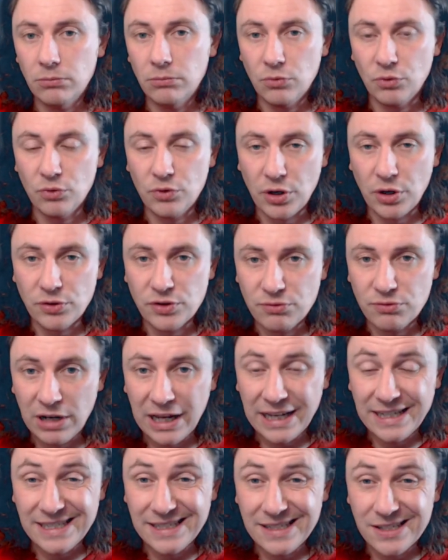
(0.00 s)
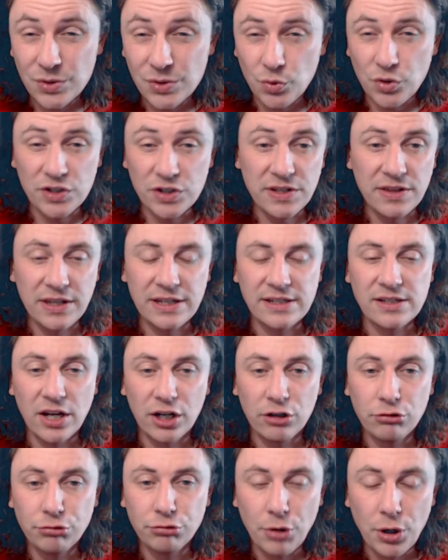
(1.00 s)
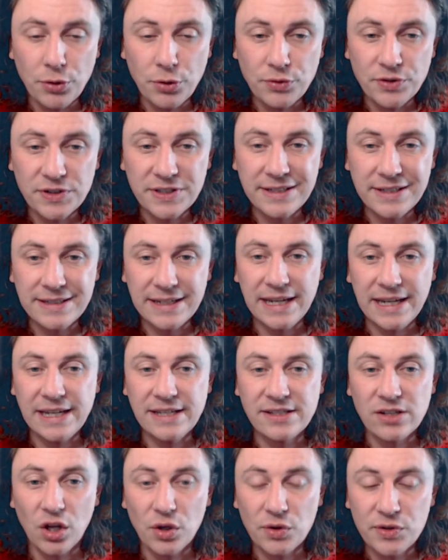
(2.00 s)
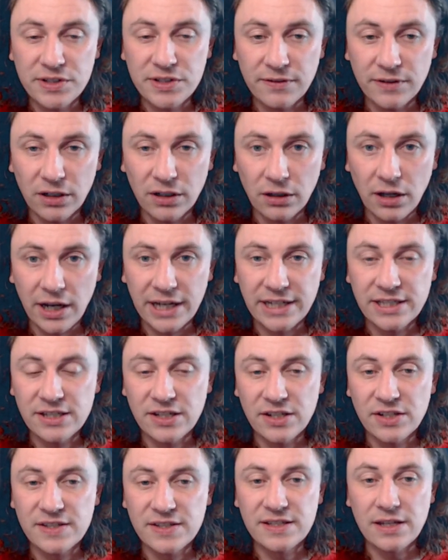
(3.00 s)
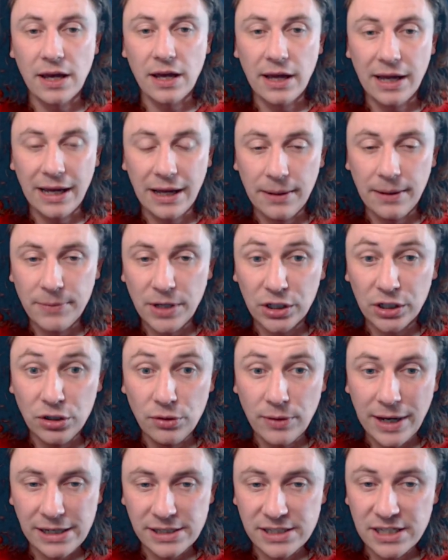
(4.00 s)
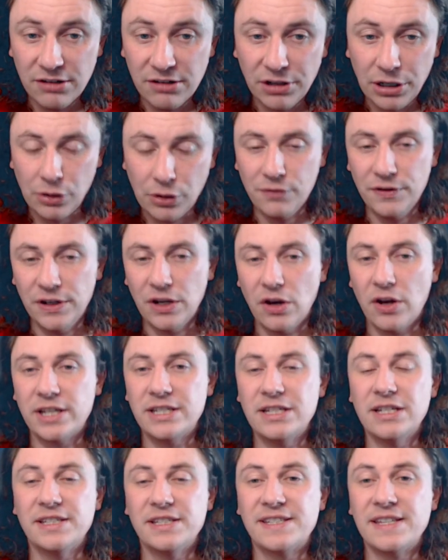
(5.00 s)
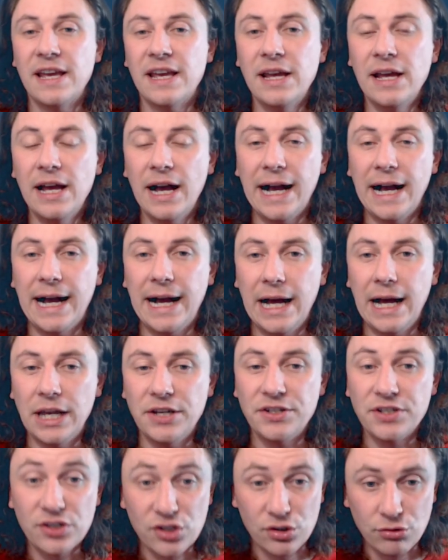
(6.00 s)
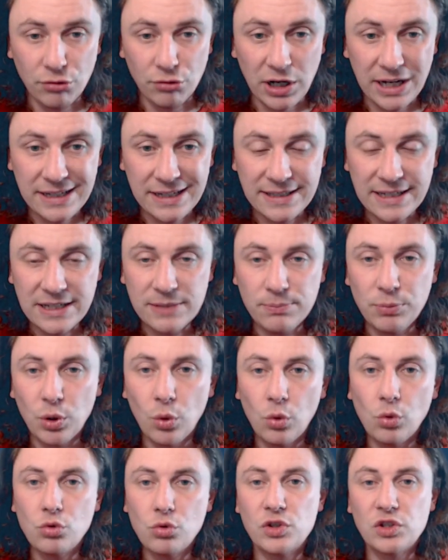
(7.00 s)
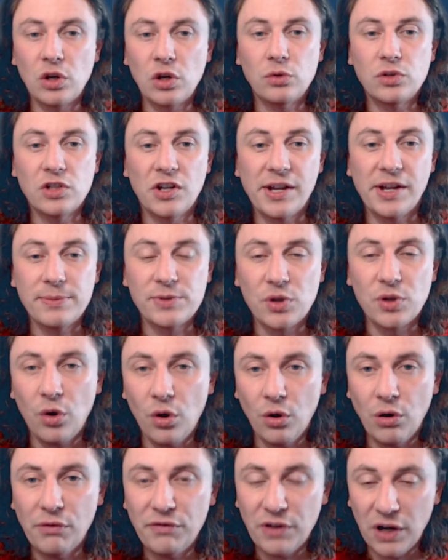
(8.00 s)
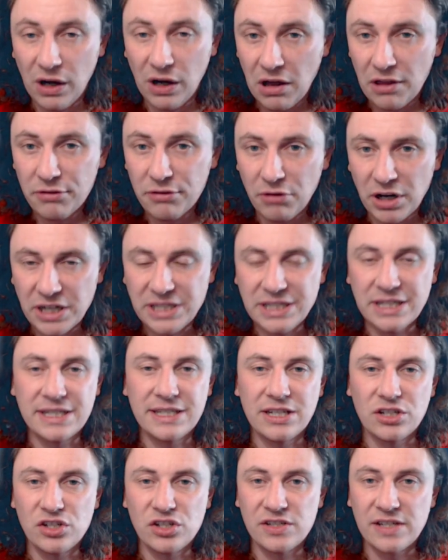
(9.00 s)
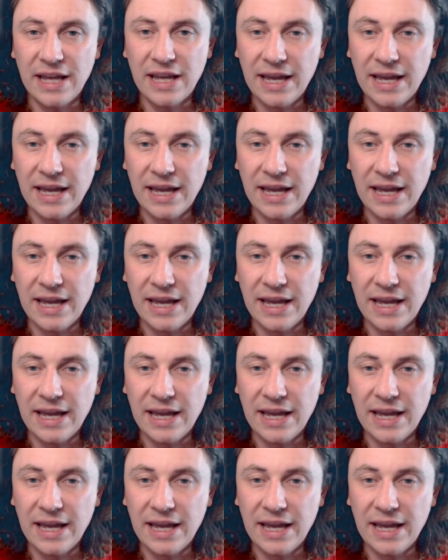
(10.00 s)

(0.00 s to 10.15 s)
Those related disorders, things like Crohn's disease, ulcerative colitis, acute anterior uveitis, and psoriasis, but also types of arthritis such as